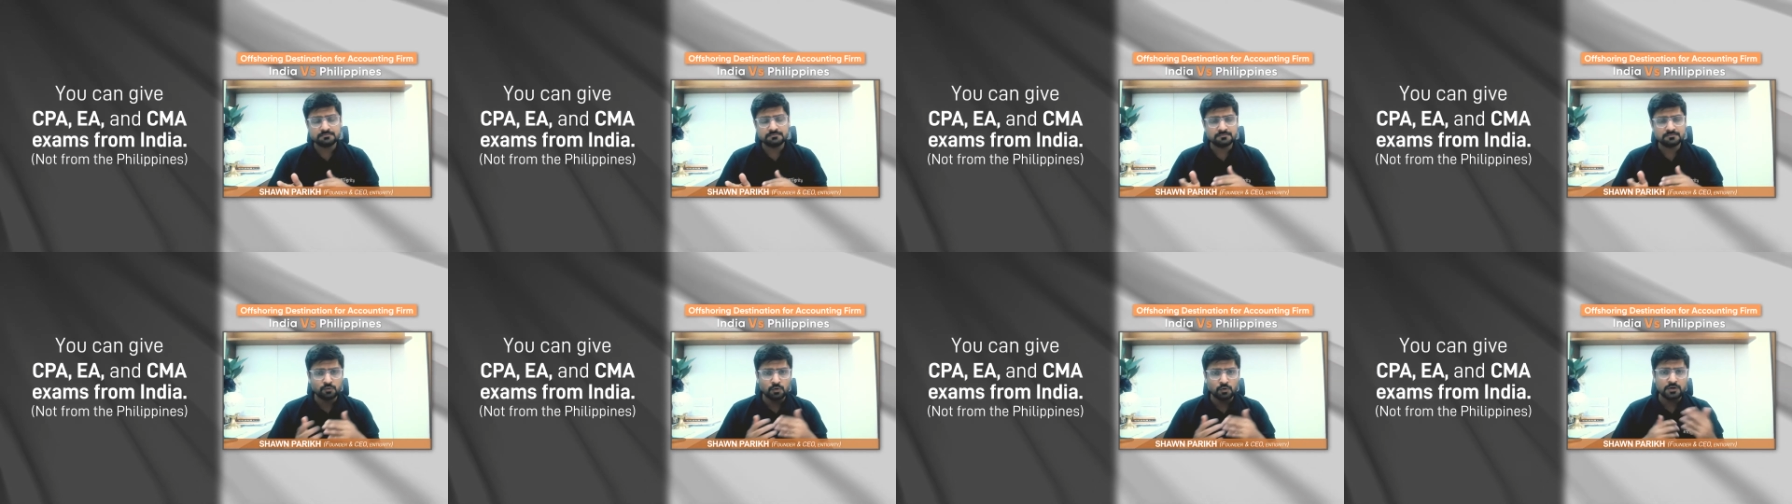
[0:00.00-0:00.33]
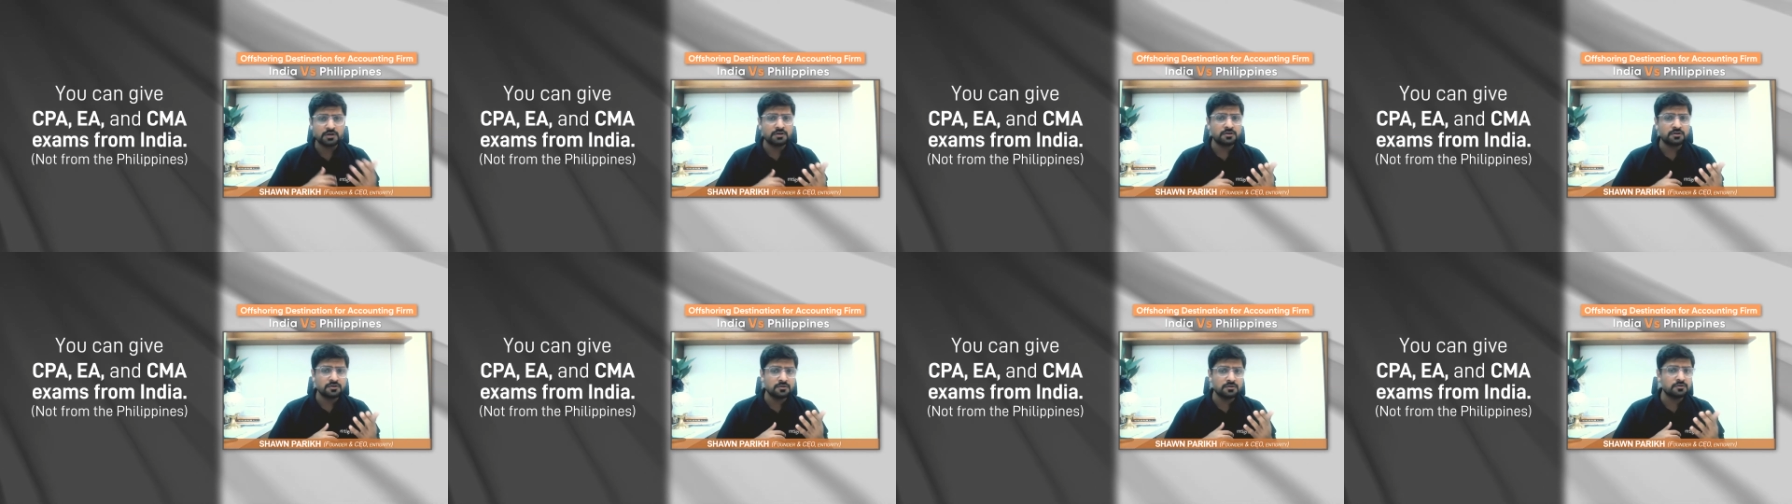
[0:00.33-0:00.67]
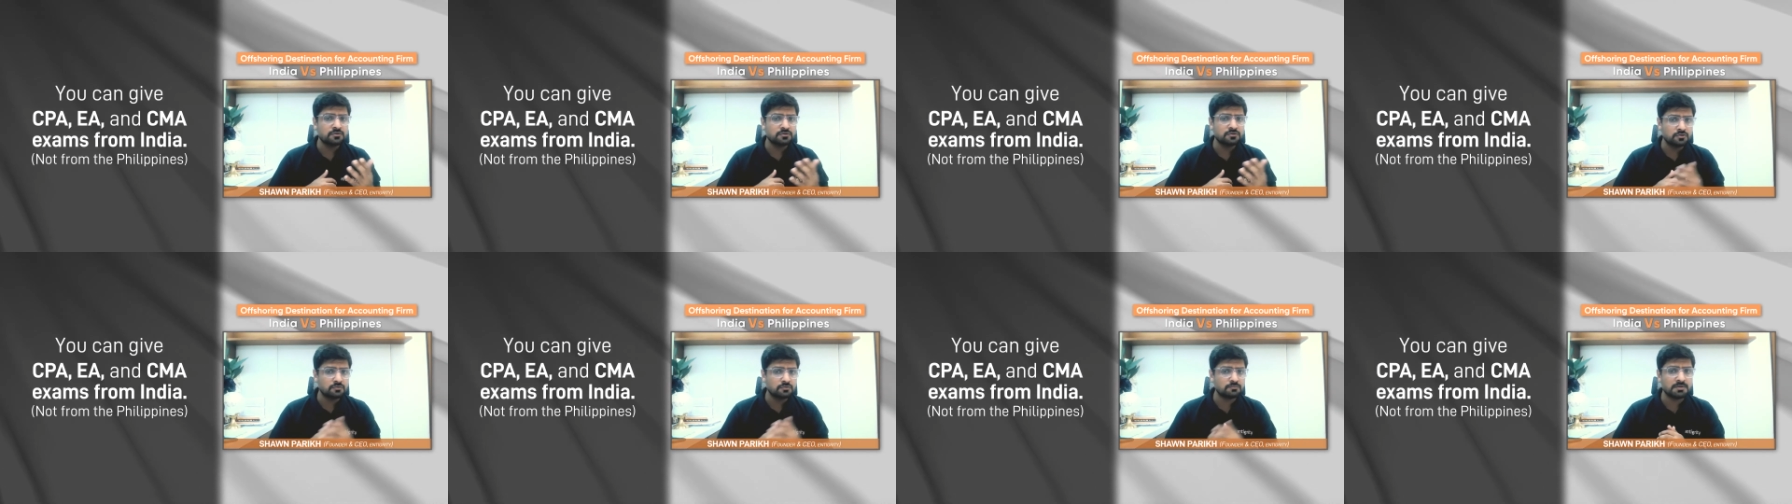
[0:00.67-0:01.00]
what it
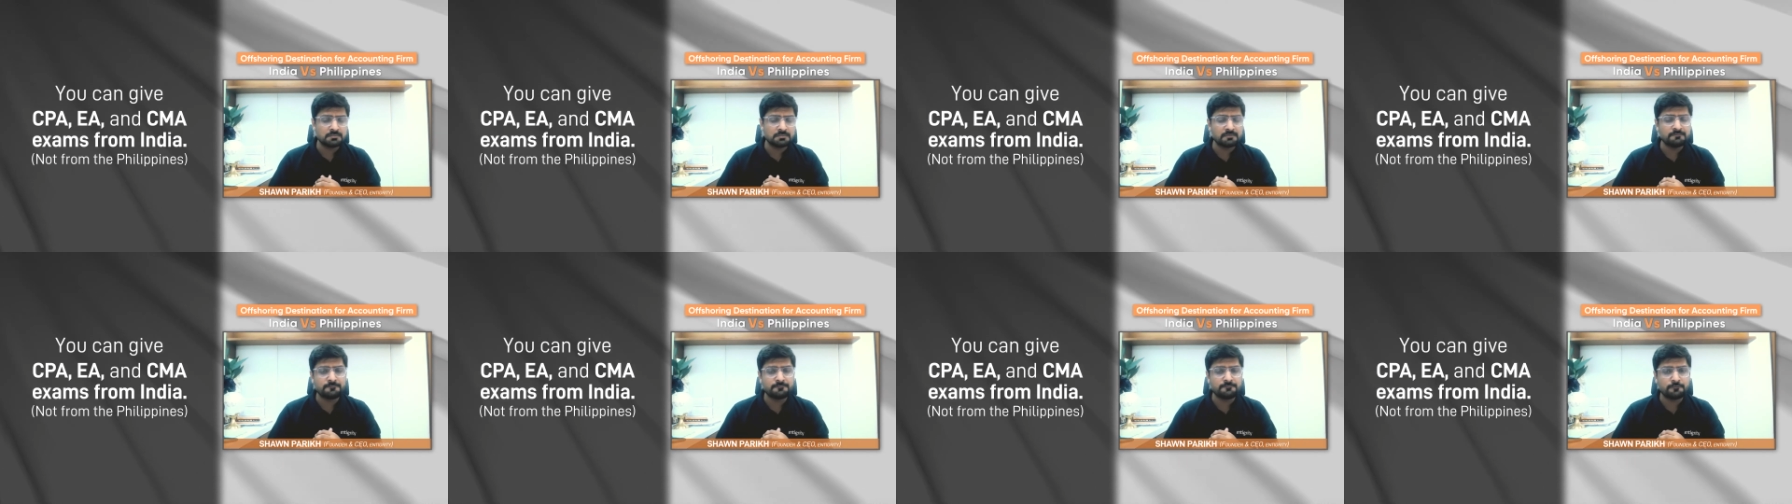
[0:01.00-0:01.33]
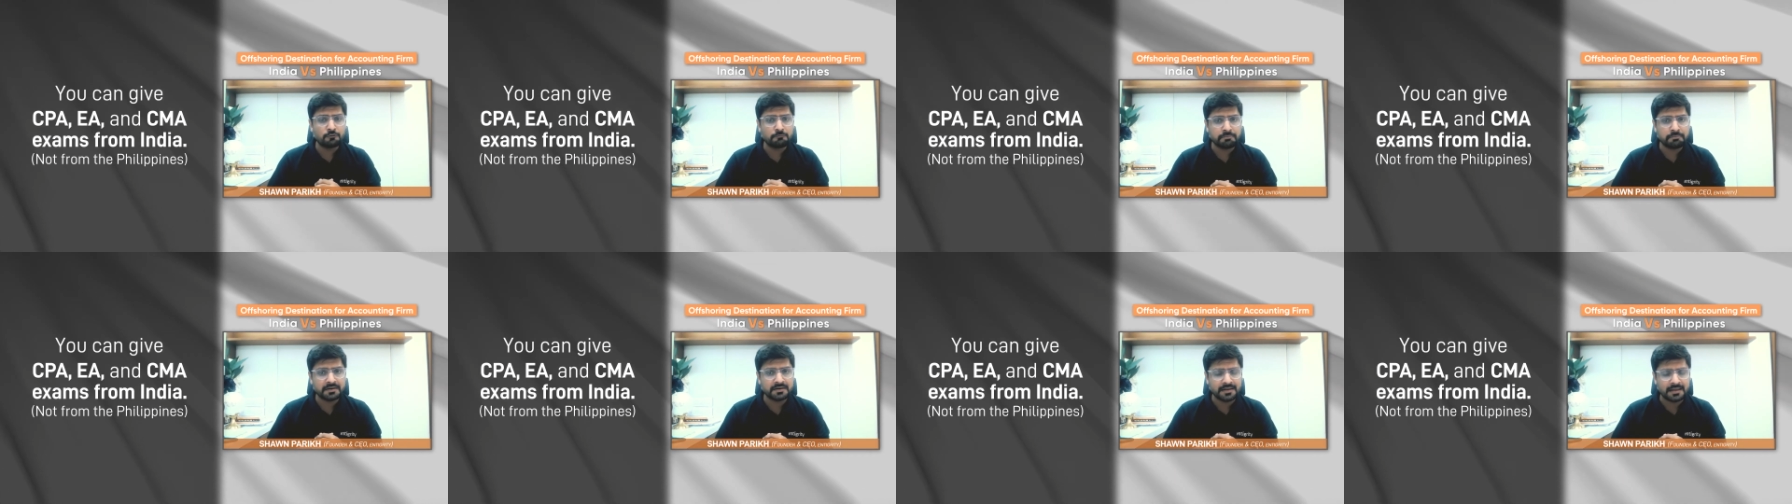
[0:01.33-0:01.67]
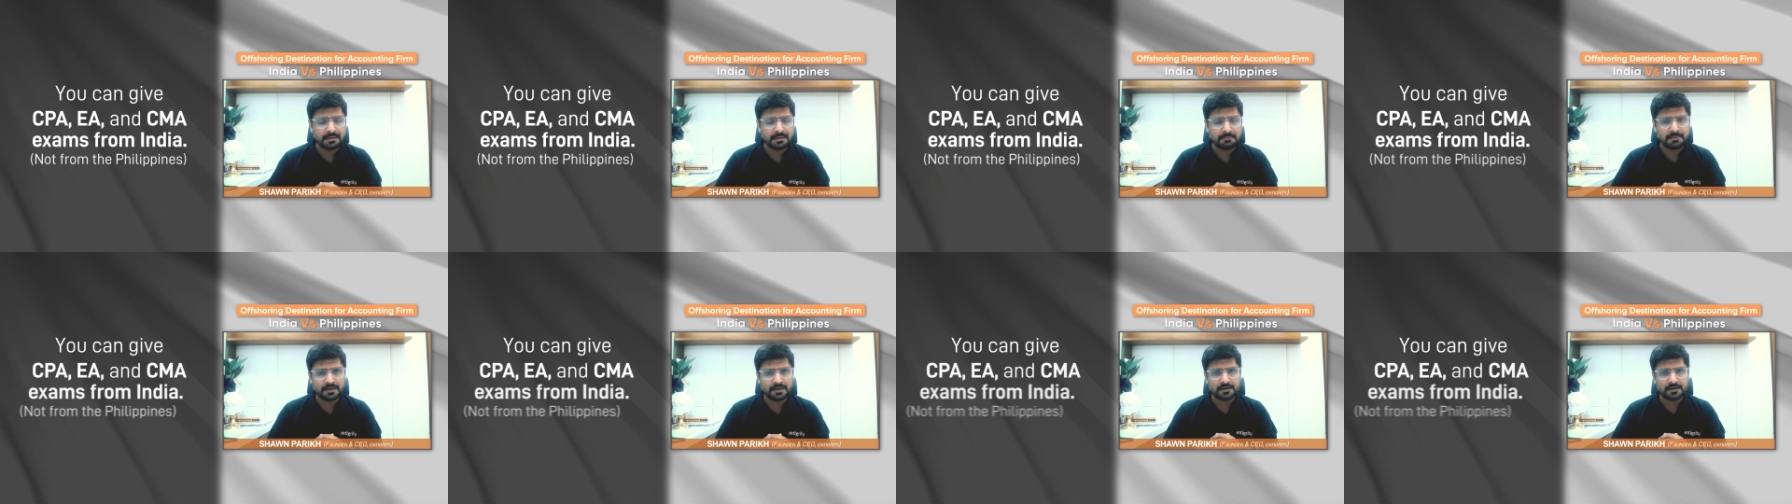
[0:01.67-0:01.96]
used to be before pandemic